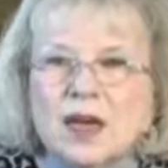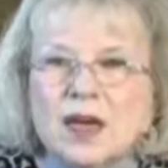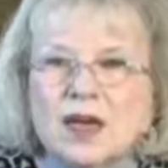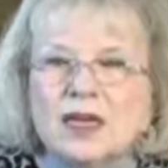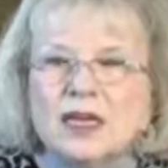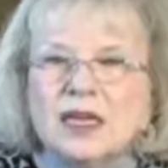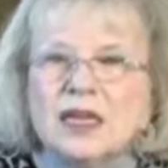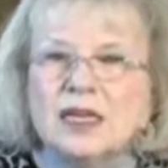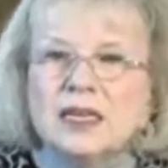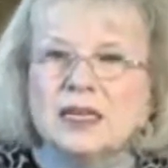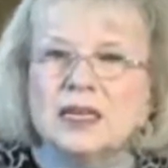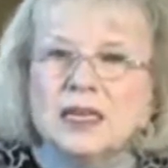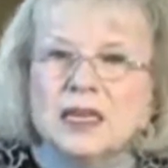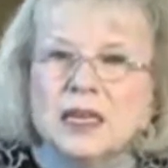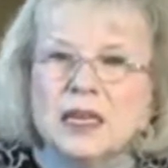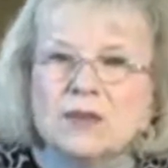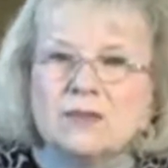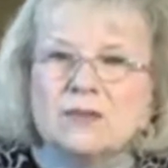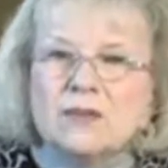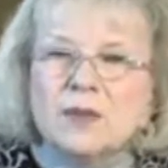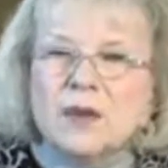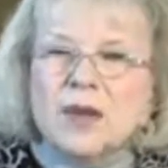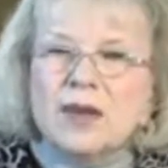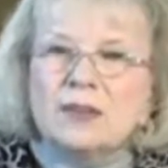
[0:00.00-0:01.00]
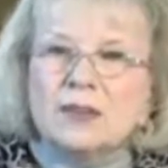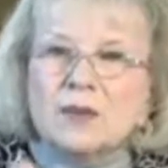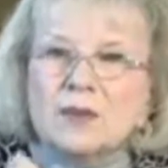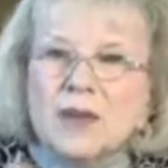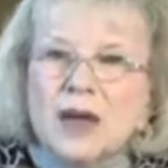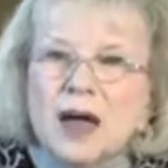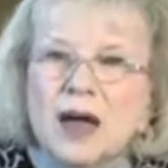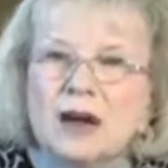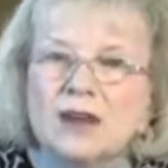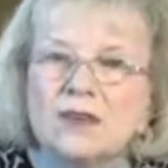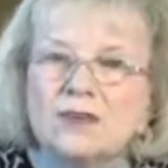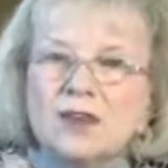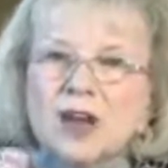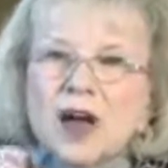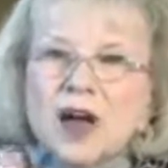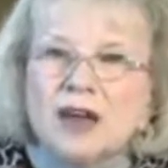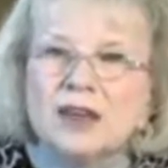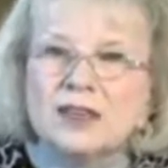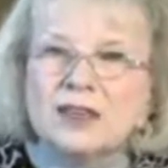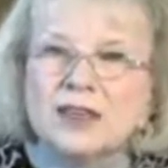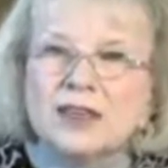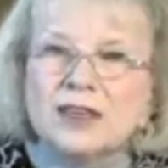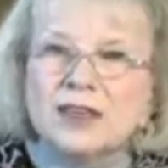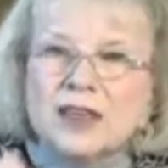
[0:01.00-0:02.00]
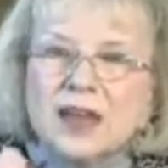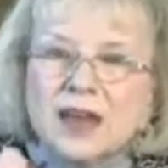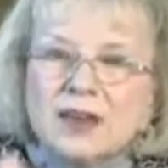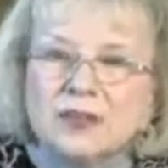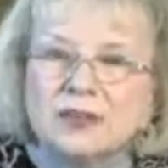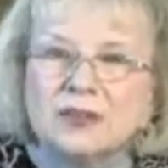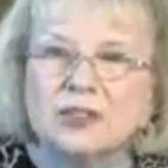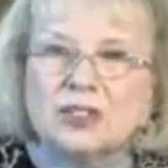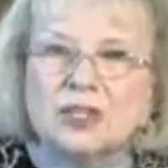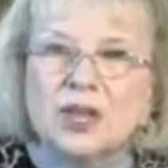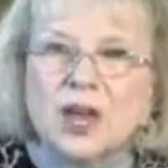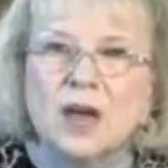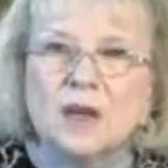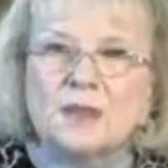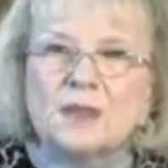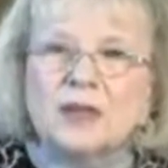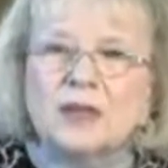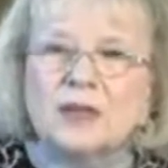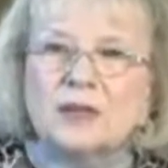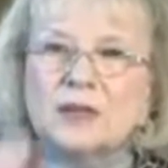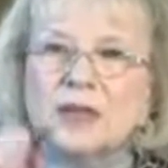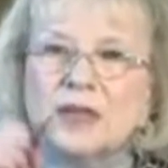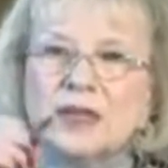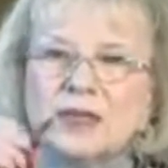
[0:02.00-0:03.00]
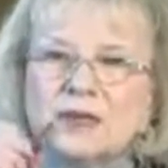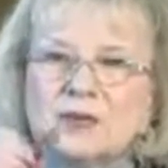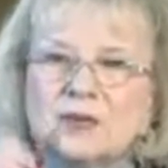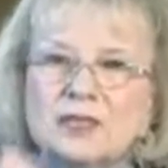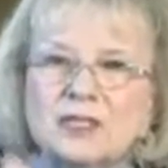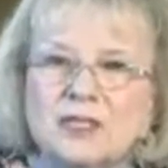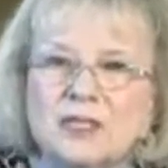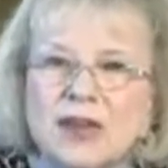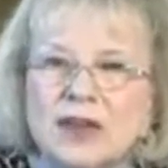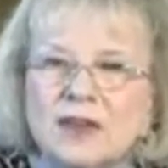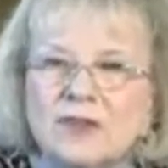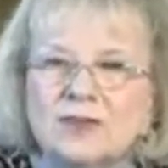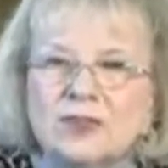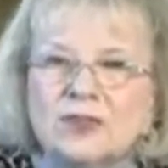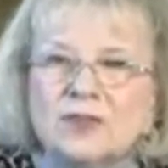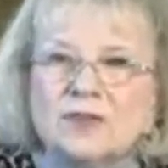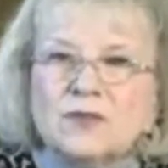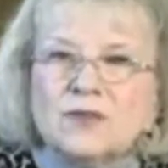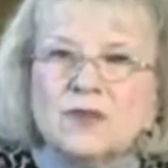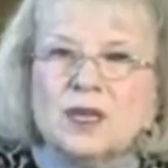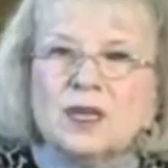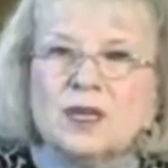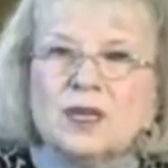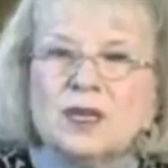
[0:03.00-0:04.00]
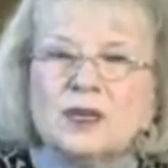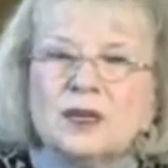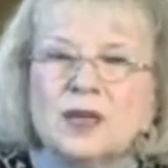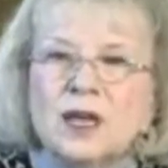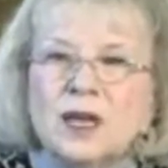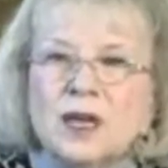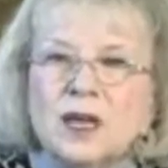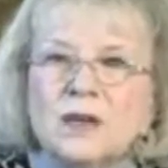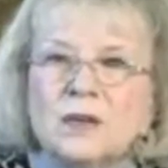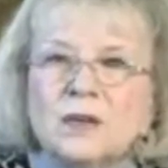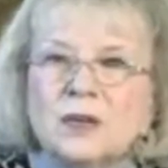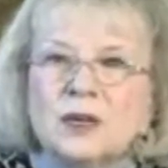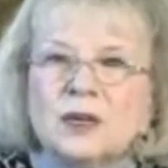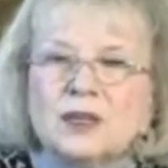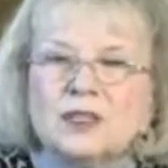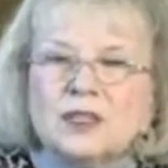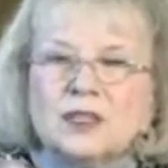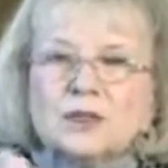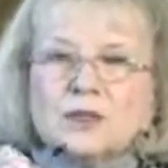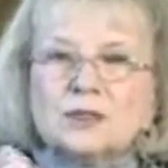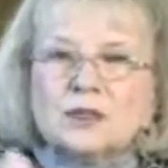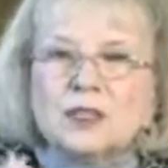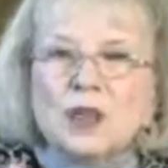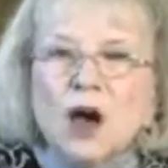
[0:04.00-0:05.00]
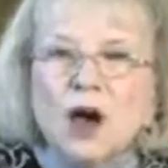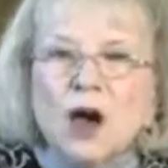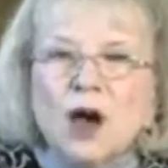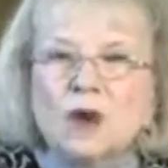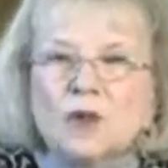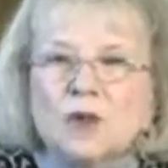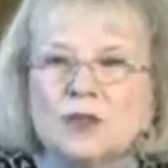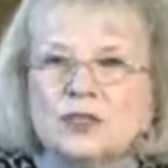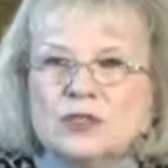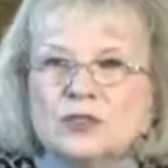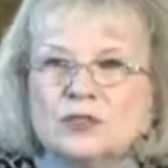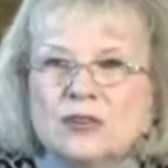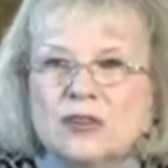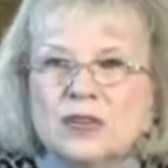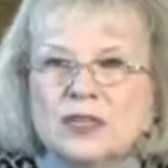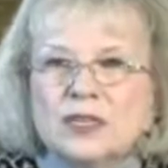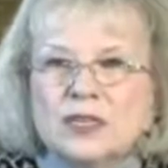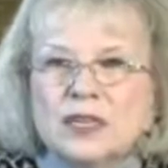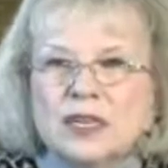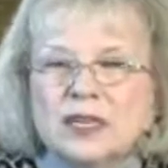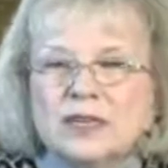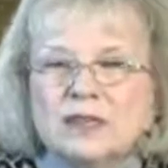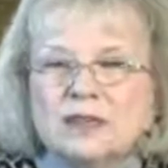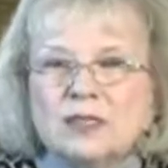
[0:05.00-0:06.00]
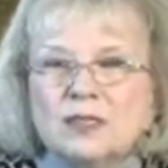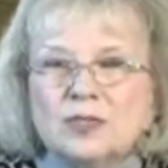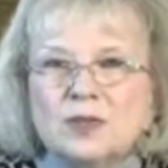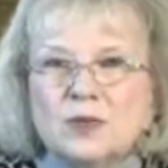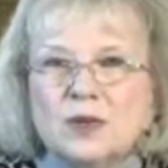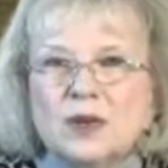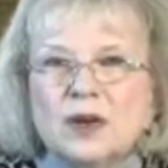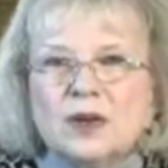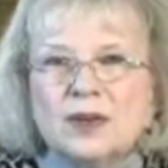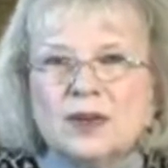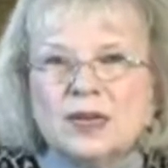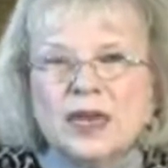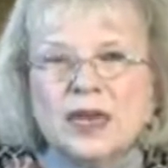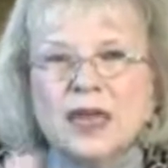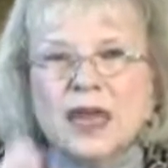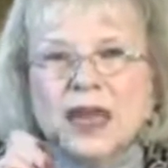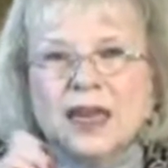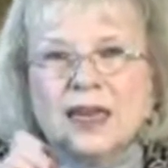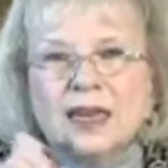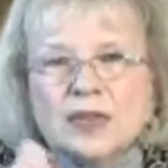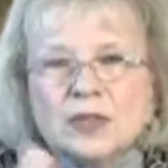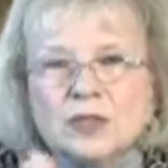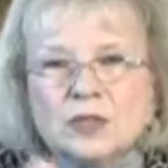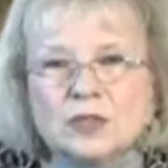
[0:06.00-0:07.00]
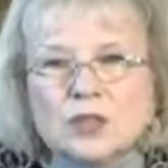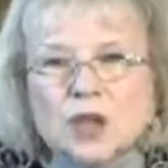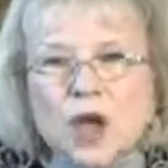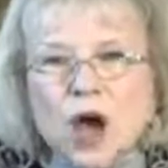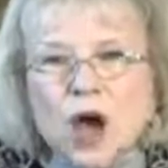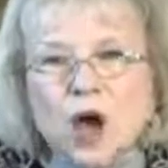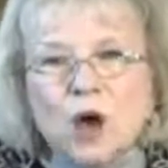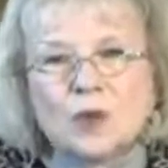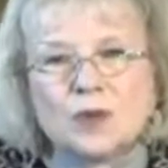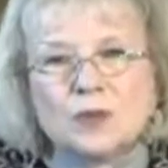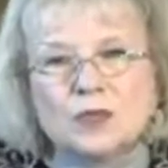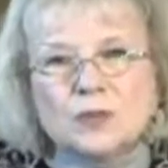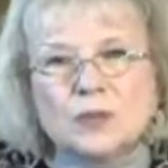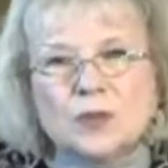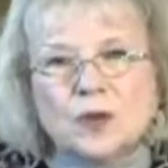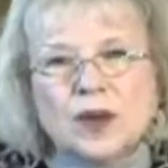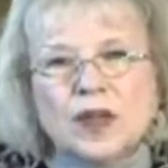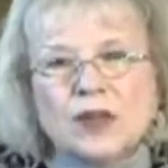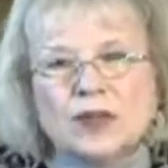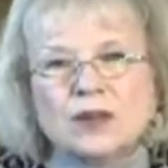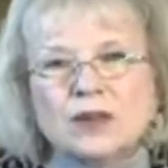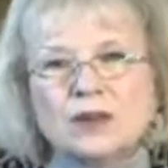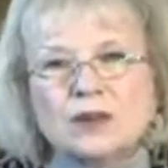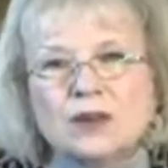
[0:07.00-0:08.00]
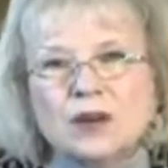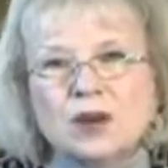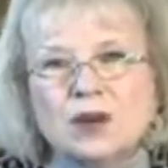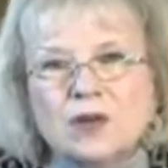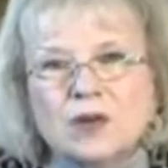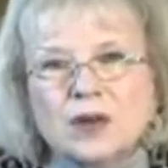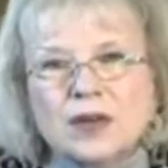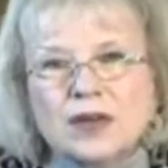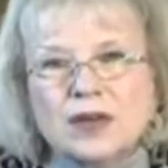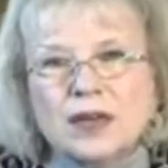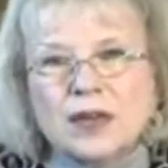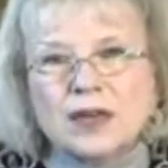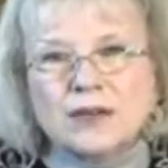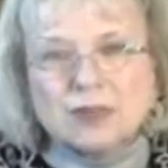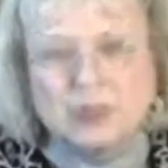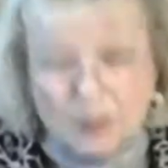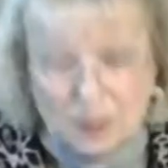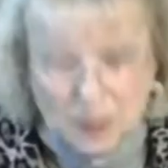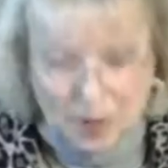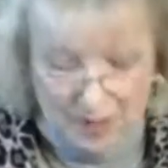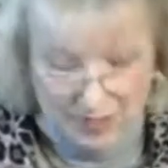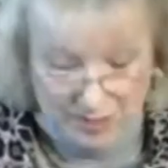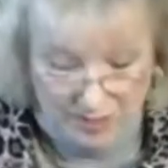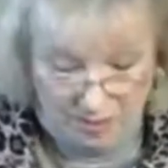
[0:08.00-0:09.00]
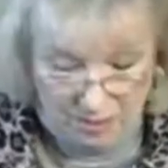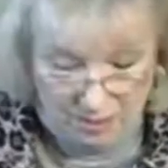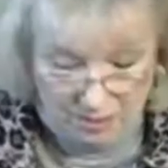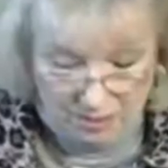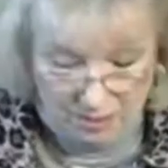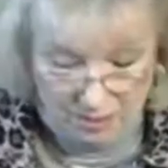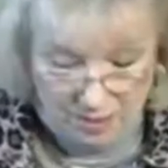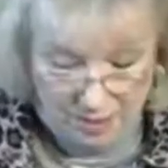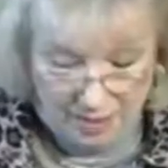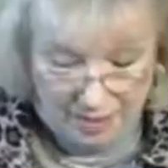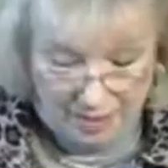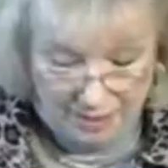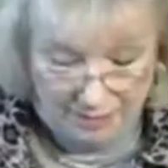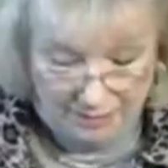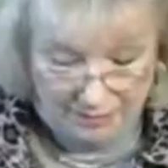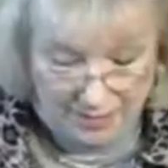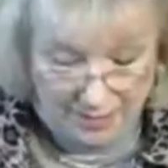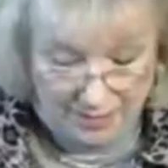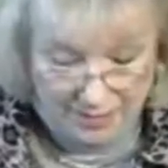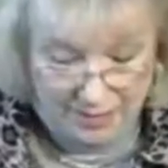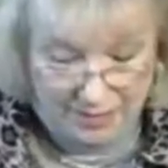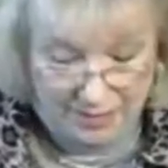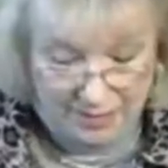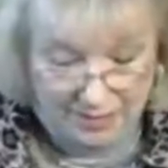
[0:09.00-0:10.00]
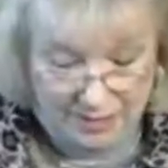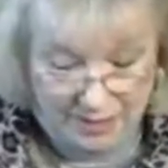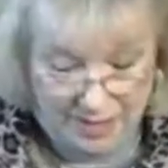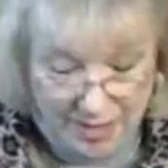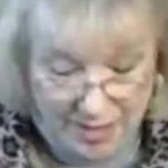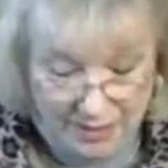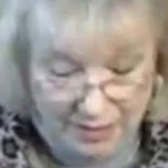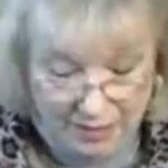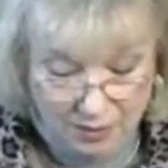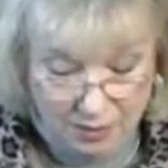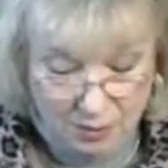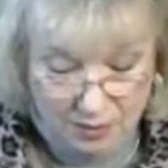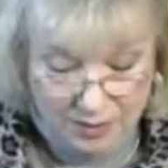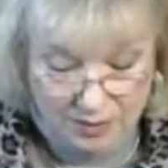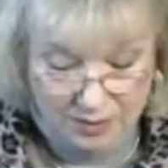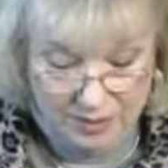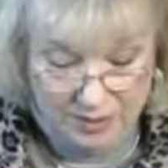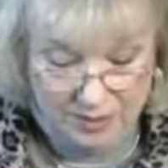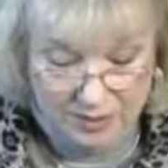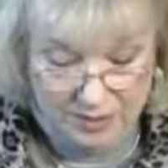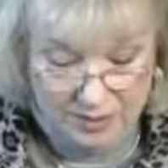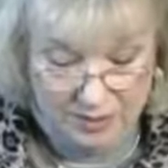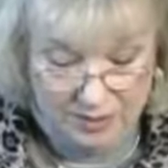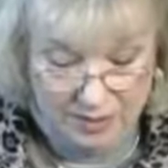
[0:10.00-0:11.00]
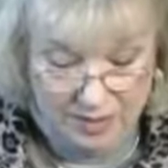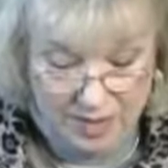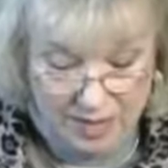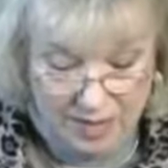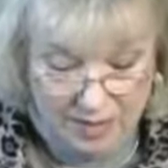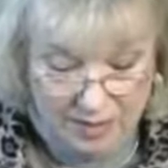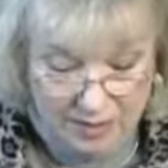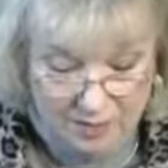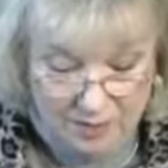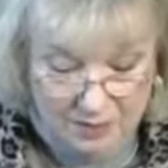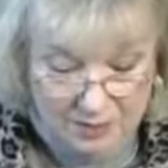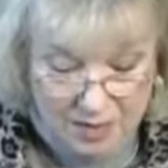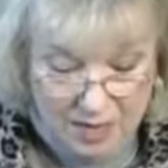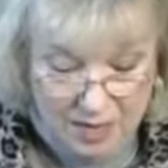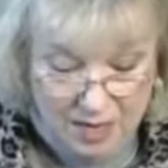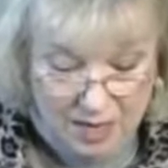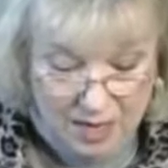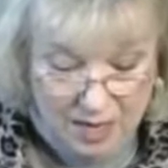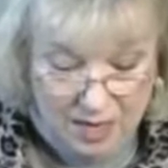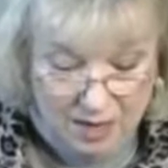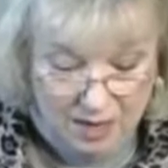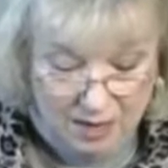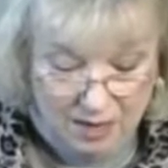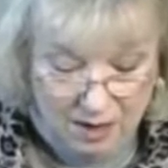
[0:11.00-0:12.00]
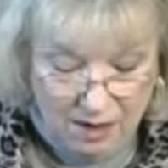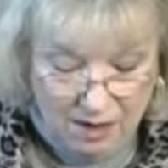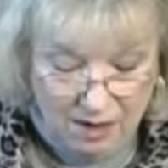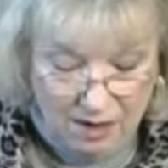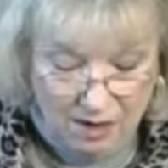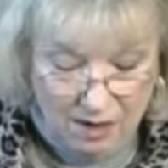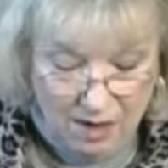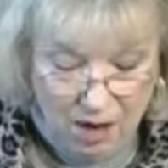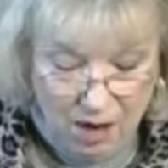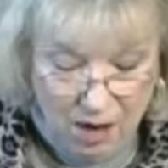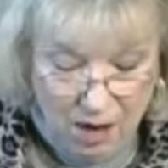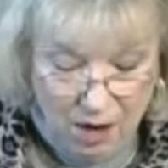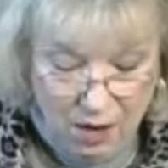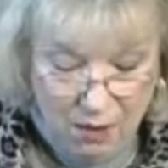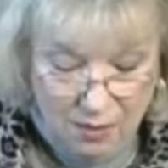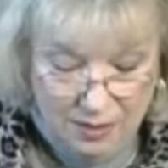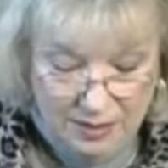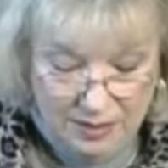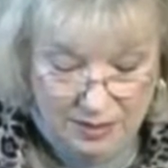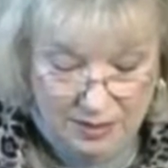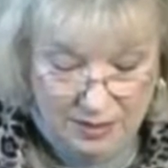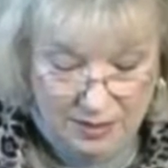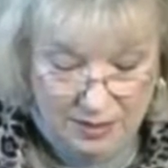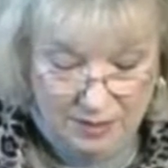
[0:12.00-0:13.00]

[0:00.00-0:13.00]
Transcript: he lived by the power of God and it never stopped him. He was never defeated because he was always trusting in the Spirit and he was always bringing glory to everybody else. And that's exactly what this is saying. Uh, always